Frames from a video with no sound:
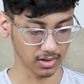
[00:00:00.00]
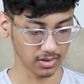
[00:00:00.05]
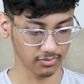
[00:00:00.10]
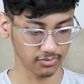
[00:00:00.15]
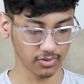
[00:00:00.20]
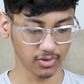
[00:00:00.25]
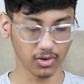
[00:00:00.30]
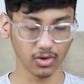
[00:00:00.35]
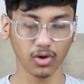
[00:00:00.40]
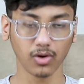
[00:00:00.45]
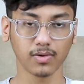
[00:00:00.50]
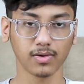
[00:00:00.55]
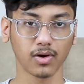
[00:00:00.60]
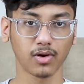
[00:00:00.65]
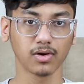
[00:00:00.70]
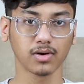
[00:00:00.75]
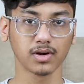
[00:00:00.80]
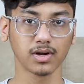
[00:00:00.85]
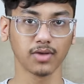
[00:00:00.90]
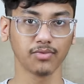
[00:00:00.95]
if you're not
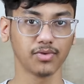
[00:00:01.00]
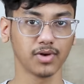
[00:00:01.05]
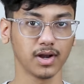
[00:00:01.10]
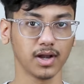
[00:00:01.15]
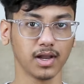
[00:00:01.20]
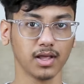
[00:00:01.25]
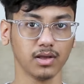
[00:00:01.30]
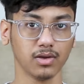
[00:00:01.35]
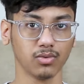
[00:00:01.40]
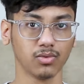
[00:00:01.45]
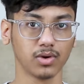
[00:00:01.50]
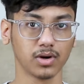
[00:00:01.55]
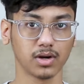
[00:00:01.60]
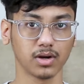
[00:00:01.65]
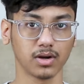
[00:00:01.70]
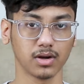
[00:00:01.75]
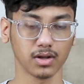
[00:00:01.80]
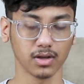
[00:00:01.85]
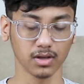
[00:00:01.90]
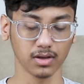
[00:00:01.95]
wrong definitely you
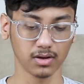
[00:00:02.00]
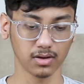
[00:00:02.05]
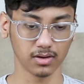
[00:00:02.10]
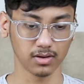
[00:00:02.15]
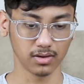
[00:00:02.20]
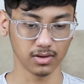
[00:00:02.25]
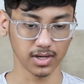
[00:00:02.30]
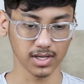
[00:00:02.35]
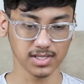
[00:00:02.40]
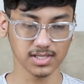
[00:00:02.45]
won't uh,